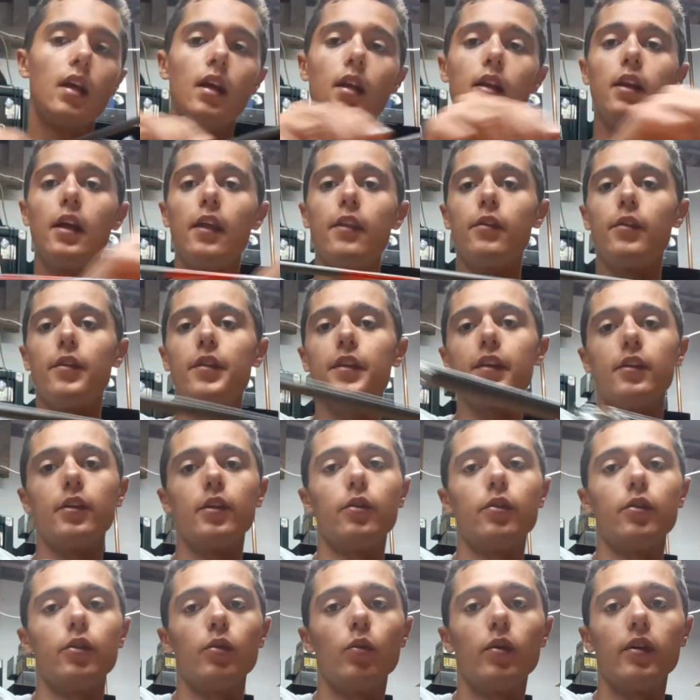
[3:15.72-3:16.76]
Another thing you're
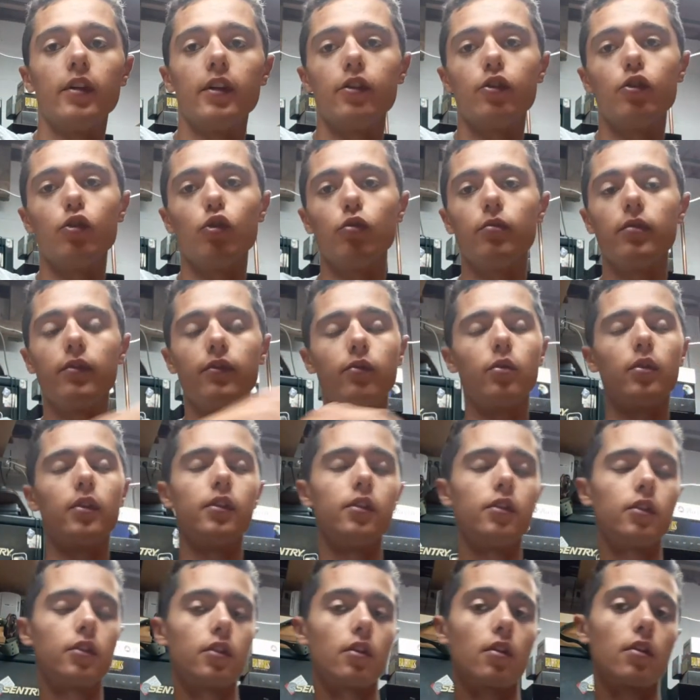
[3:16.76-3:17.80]
going to want to do before
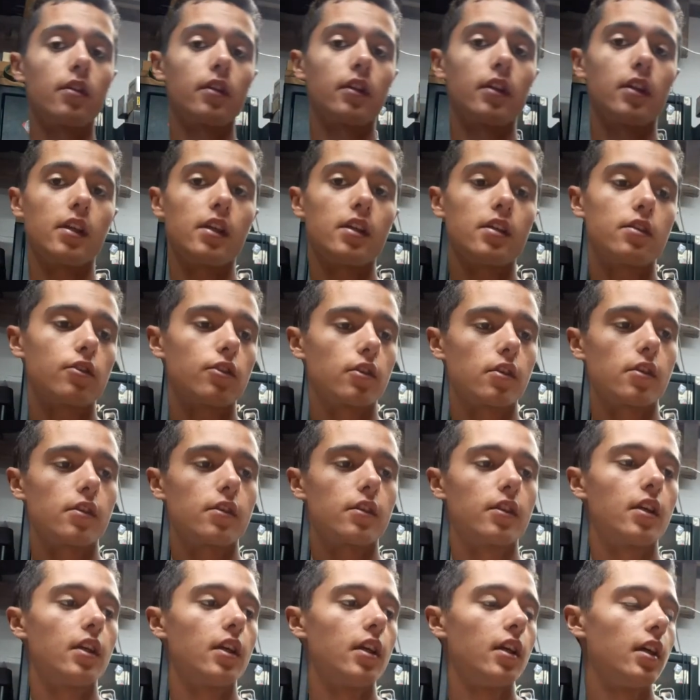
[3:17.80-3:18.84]
installing the
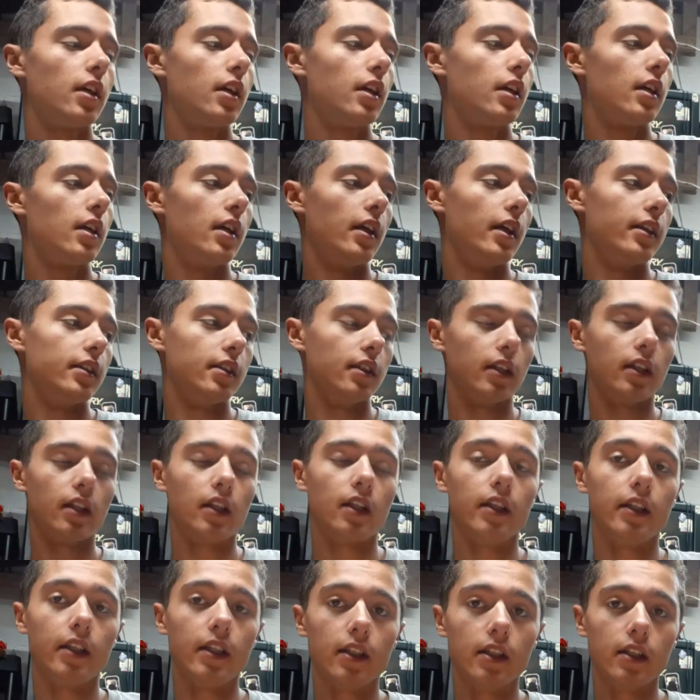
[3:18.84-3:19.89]
inserts is to
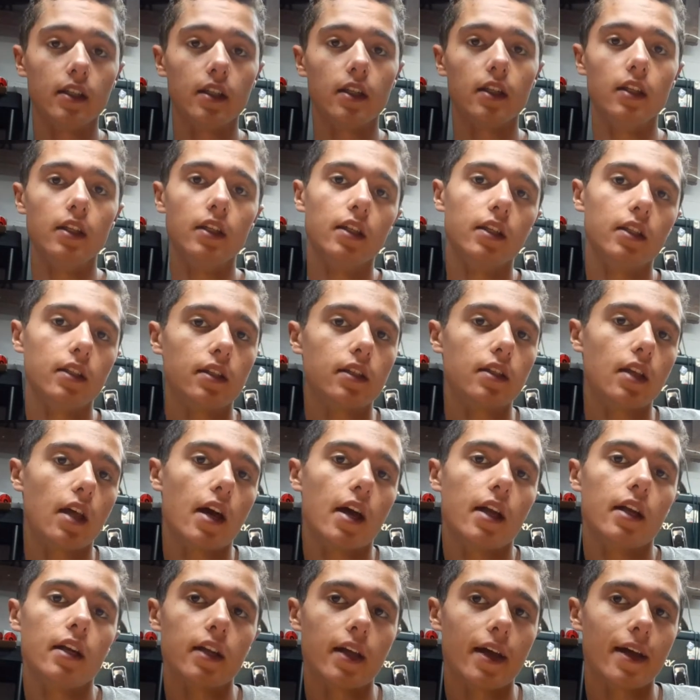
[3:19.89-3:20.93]
clean the
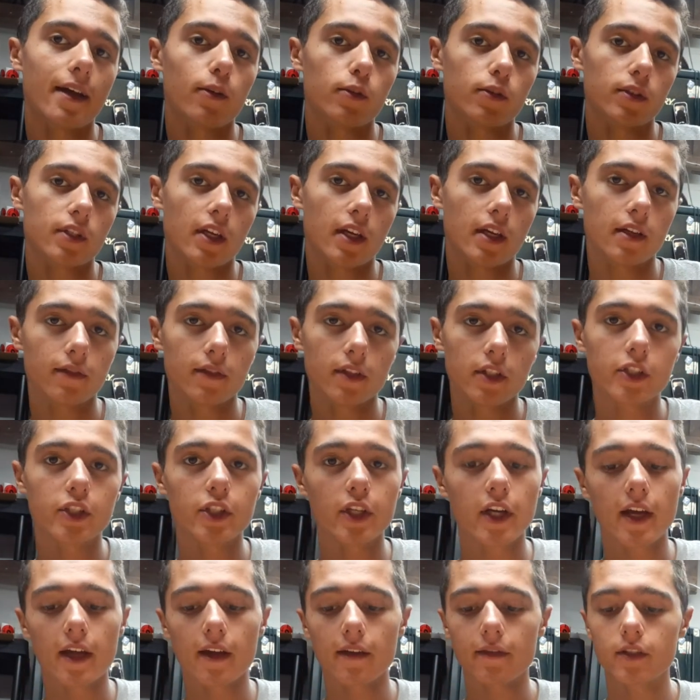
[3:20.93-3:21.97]
inside and outside of the
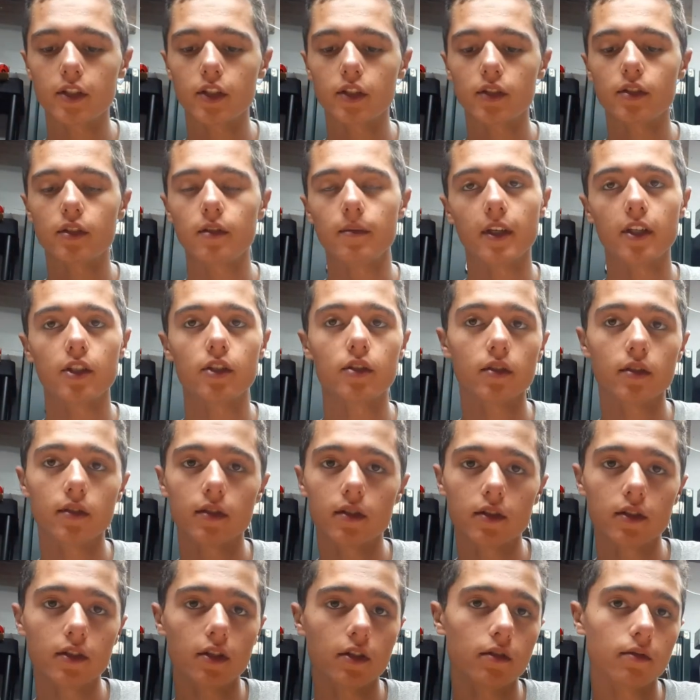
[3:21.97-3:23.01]
shaft, just to make sure
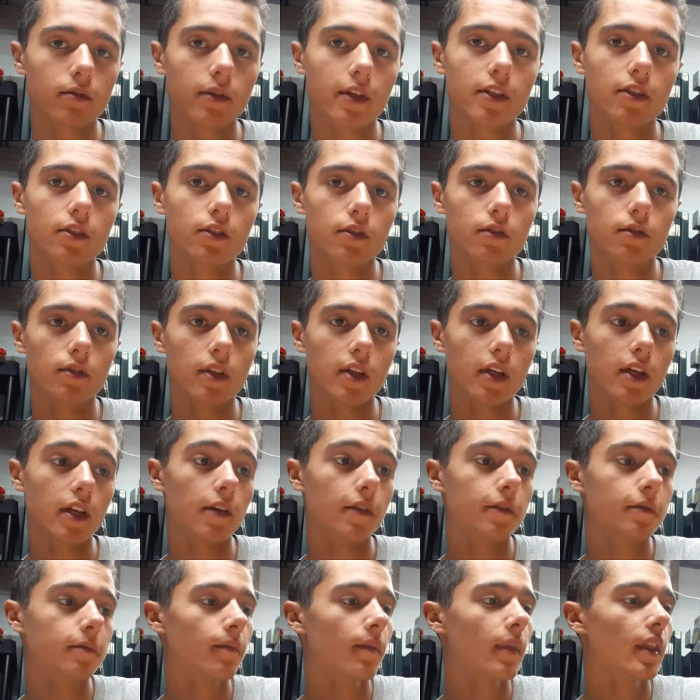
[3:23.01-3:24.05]
there's no residue there
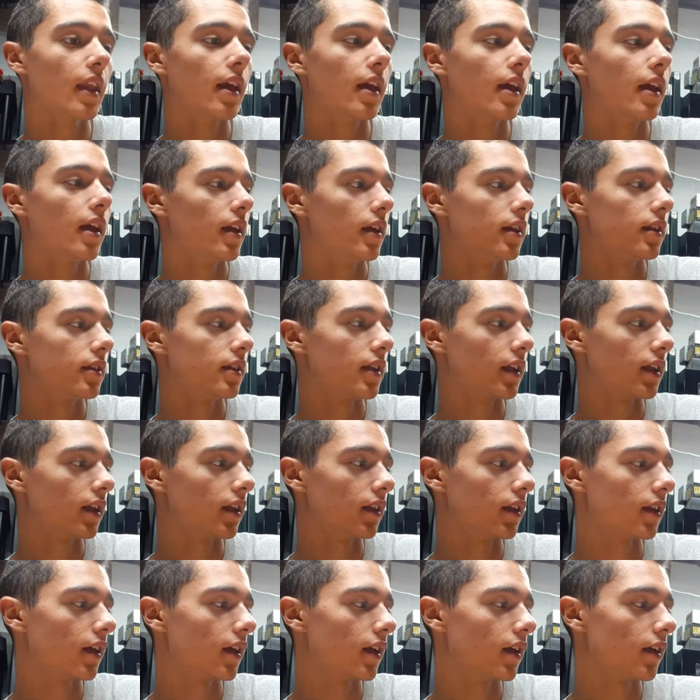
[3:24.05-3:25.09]
sticking
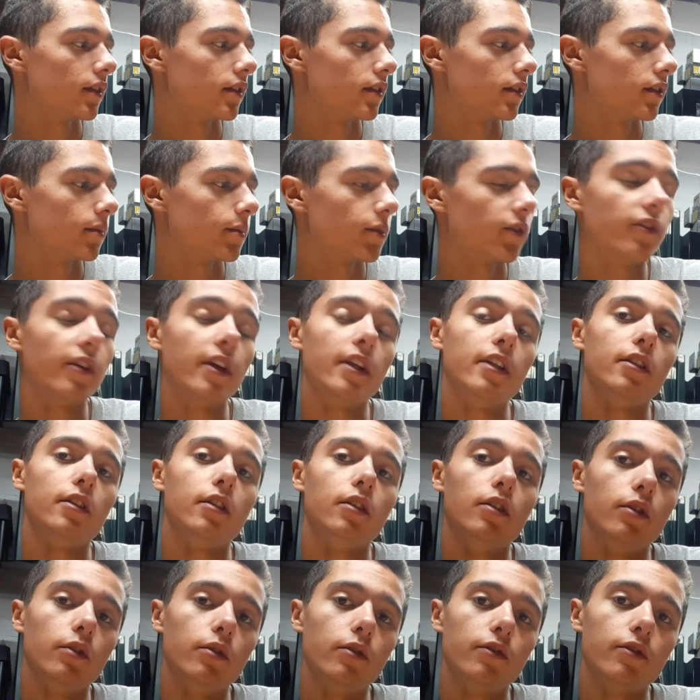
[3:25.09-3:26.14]
there to prevent the
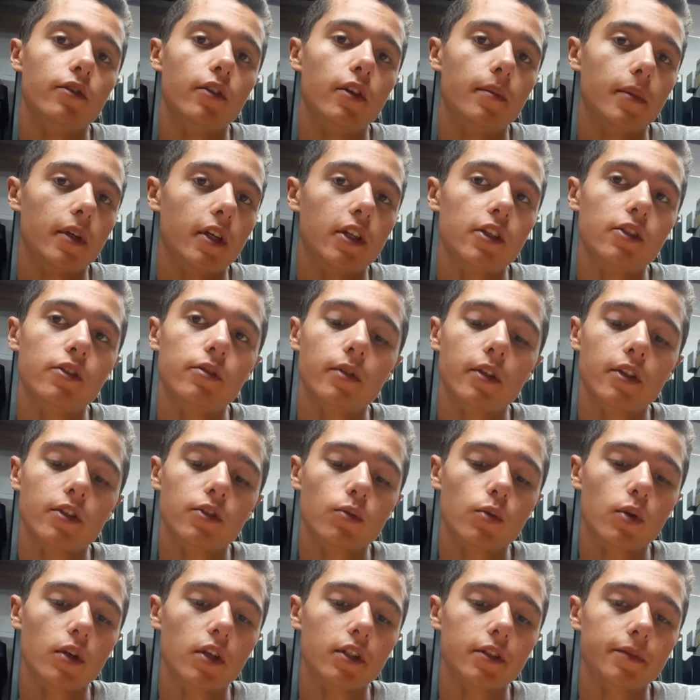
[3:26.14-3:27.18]
glue from doing its
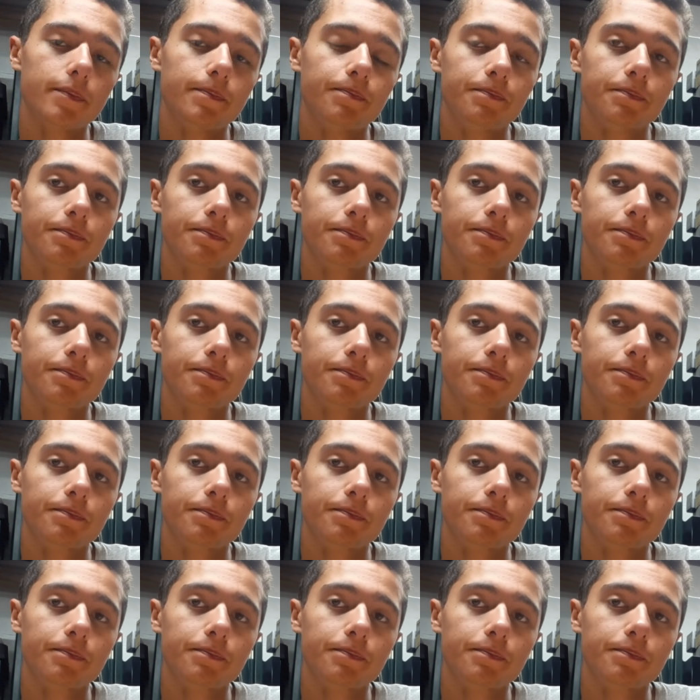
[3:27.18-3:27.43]
work.